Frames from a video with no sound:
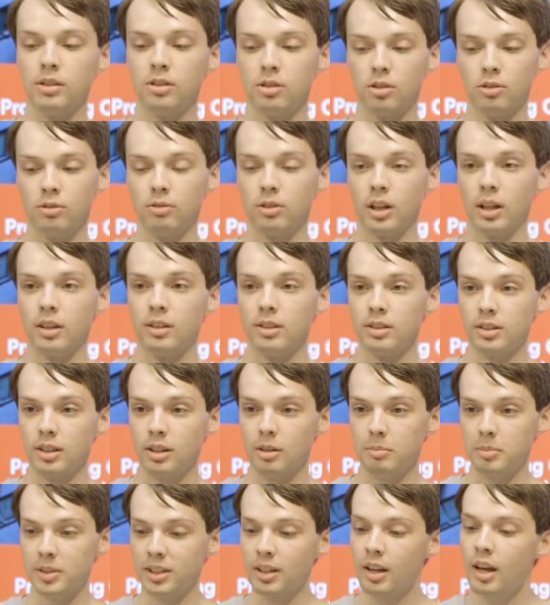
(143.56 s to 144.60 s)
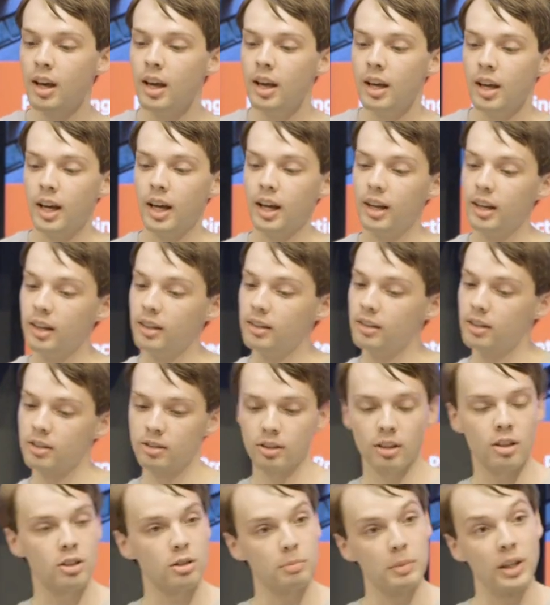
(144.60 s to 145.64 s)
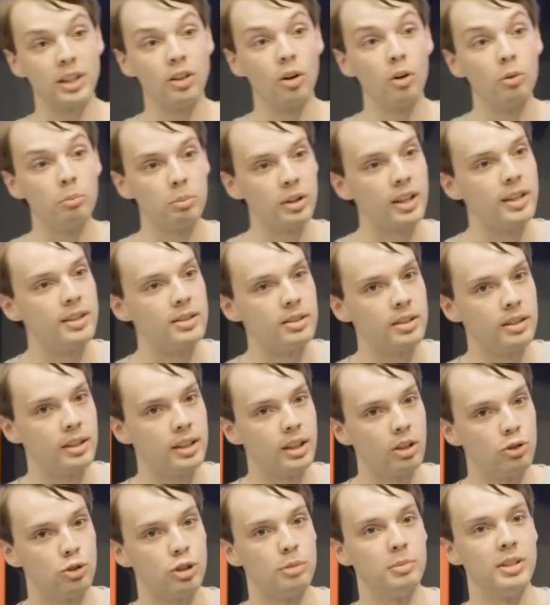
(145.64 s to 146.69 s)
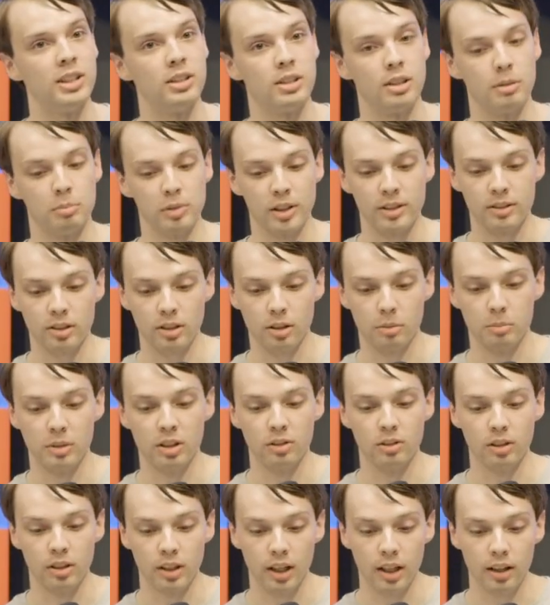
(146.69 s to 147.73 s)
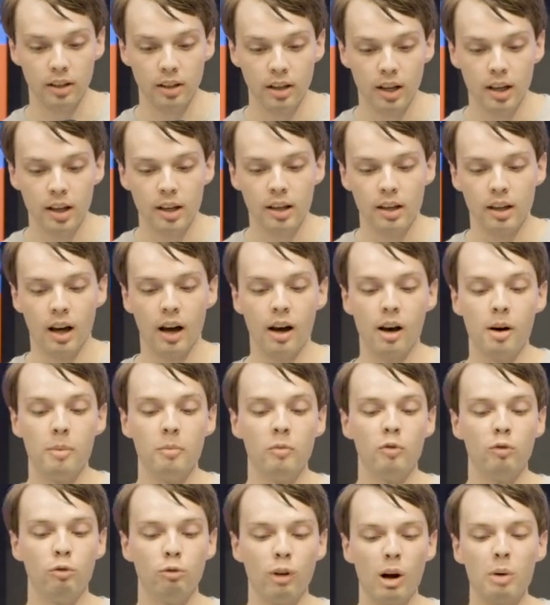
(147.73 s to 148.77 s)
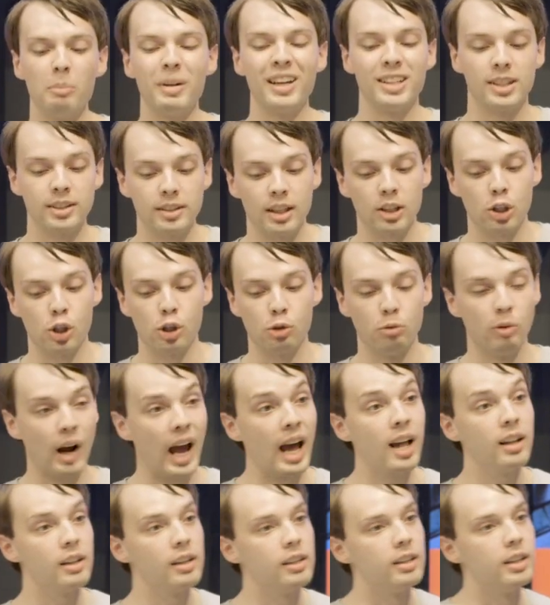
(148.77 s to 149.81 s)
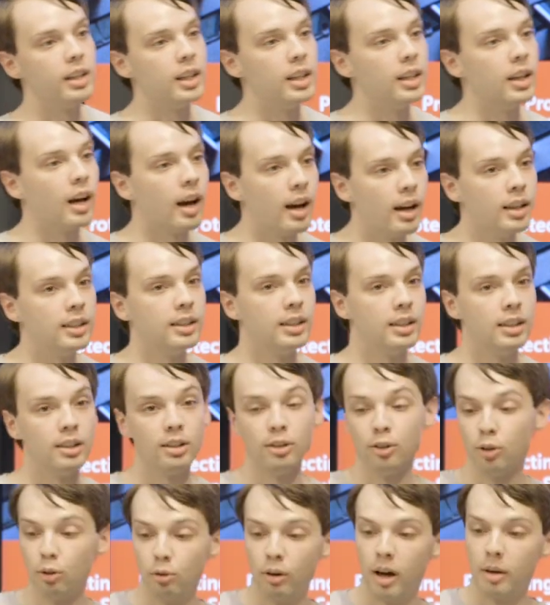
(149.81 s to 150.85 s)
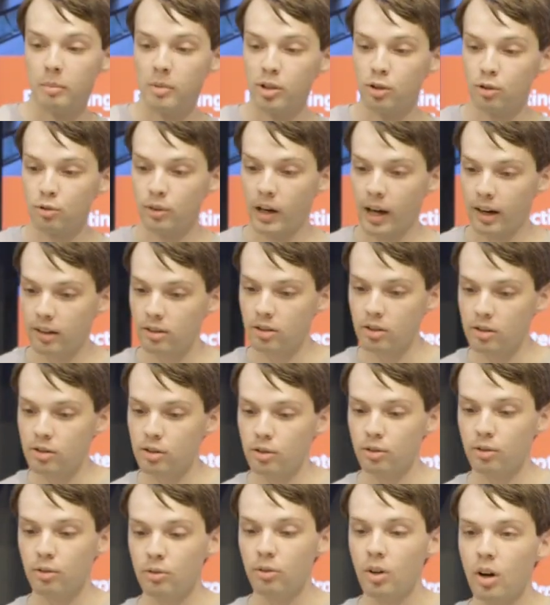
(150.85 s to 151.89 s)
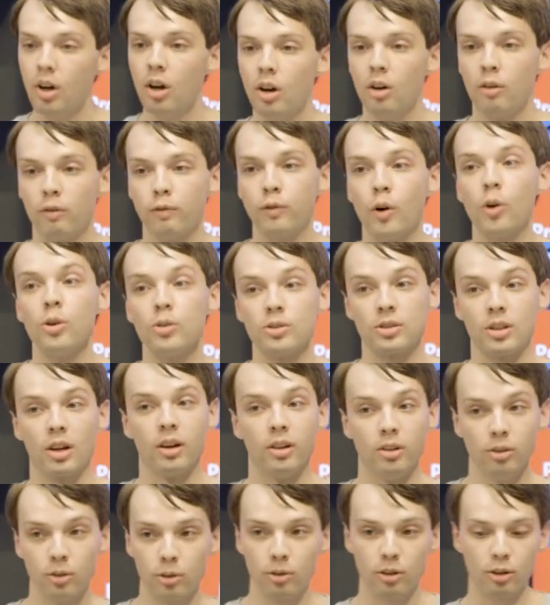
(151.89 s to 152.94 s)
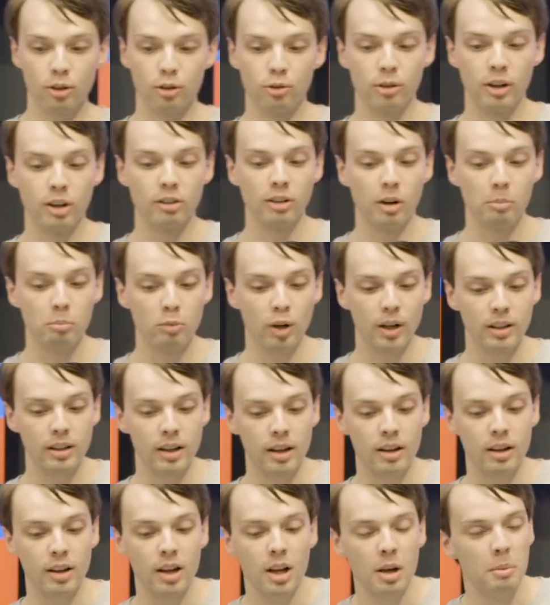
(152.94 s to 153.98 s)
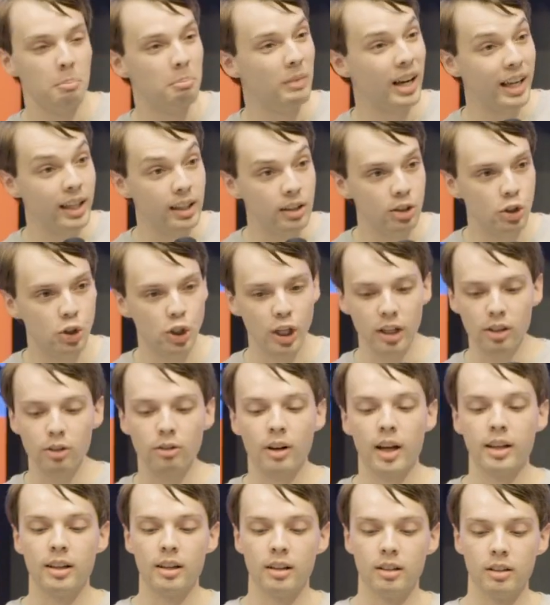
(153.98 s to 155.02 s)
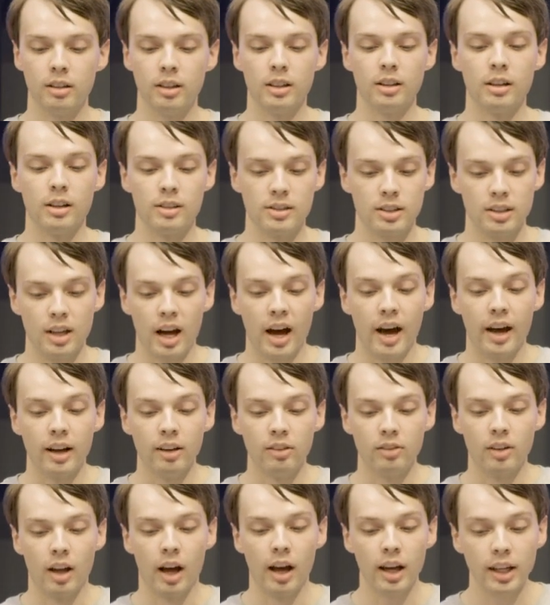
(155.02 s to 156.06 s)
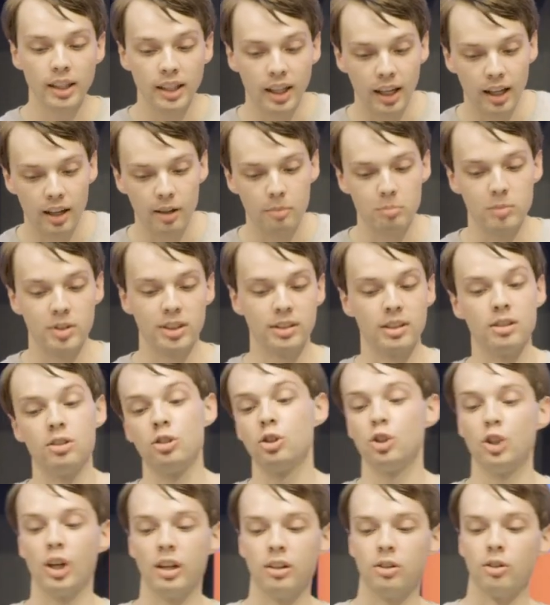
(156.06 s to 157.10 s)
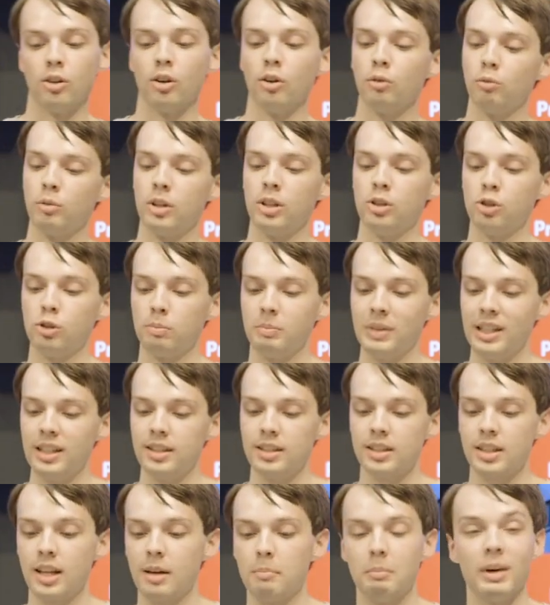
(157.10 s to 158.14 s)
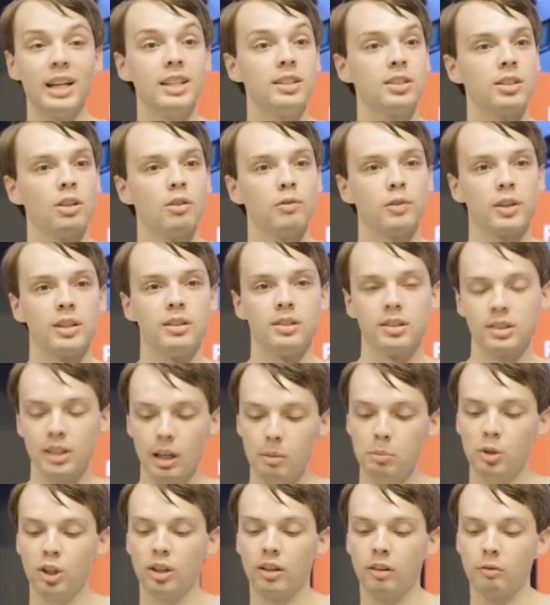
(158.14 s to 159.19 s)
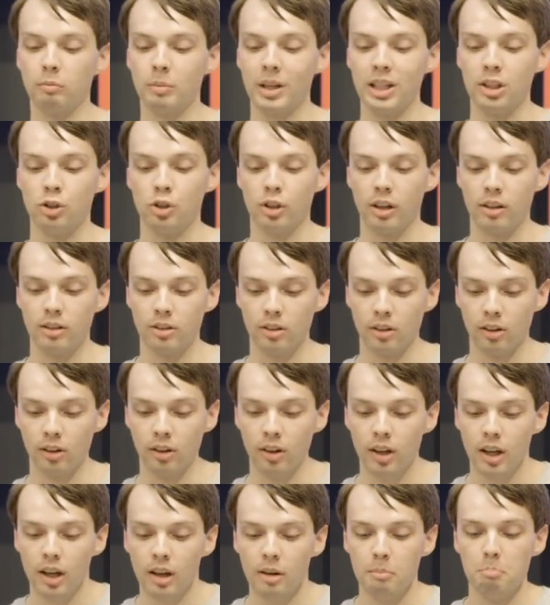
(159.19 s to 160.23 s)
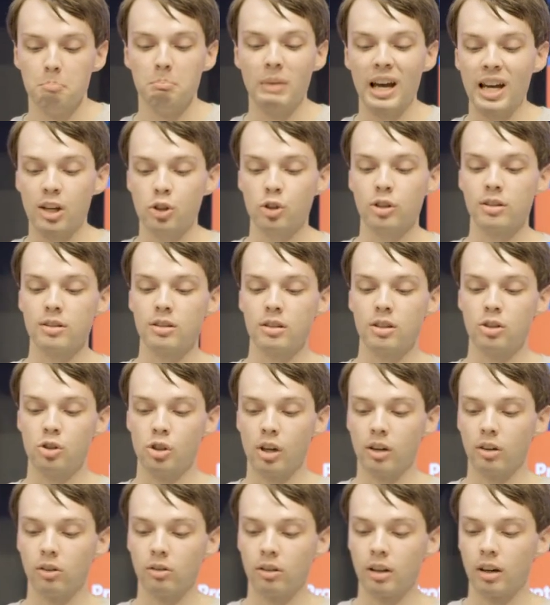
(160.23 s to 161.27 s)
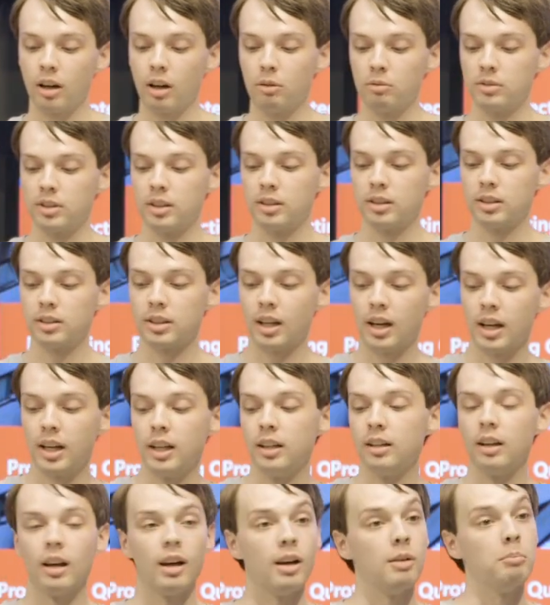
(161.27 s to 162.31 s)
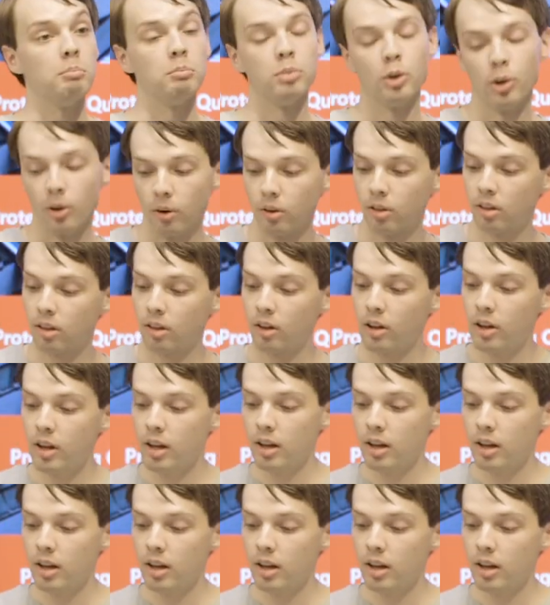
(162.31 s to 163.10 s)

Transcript: the two concepts and discuss my own place in the LGBT plus community. Um, while my sexuality, i.e. who I'm attracted to, falls under the queer umbrella, my gender identity does not. I am cisgender, which means that my self-conception of my gender matches the gender that I was assigned at birth.